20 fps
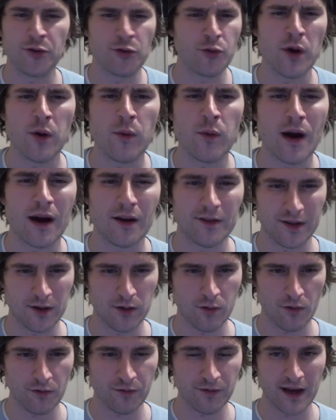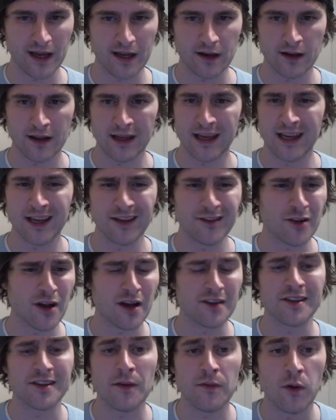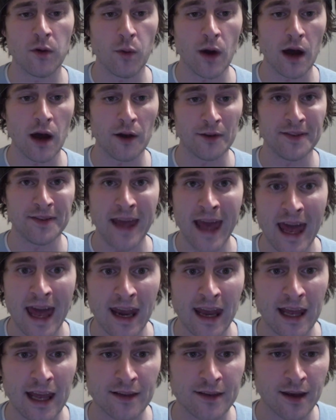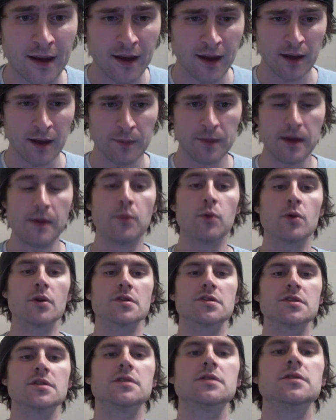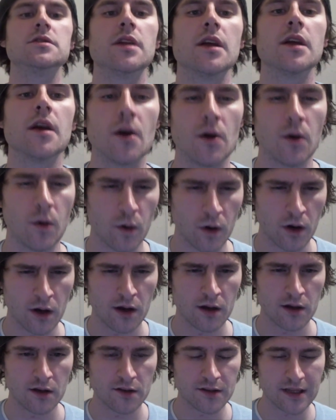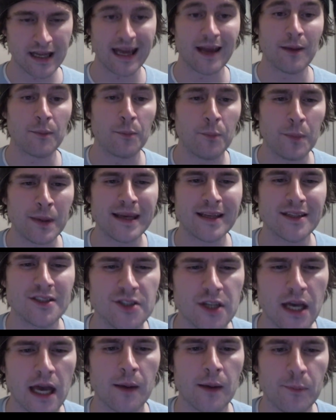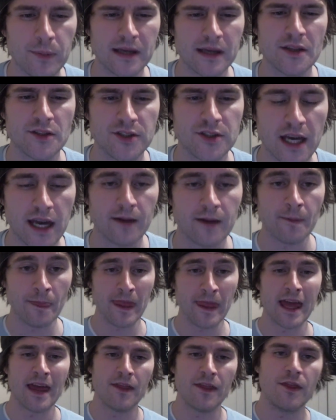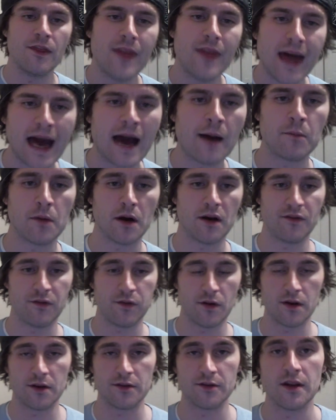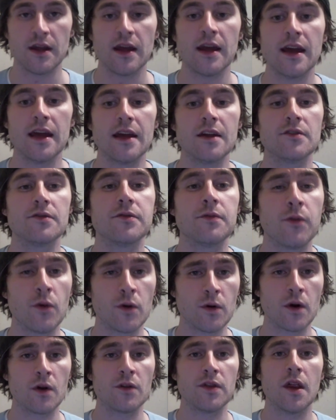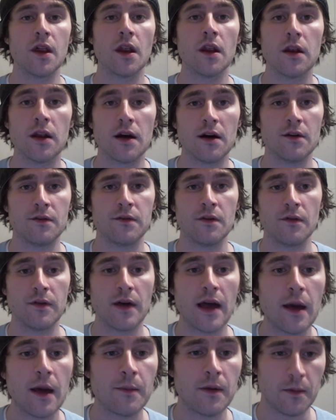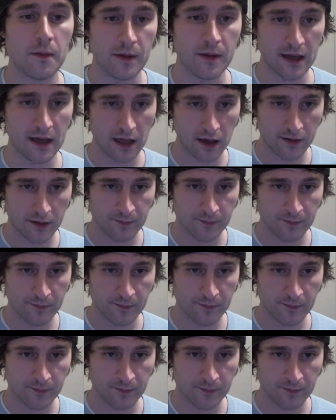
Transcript: 3 rounds into a fight, he's lost every round 10-8. People are still saying BJ, BJ. And that, my friends, is for the love of MMA.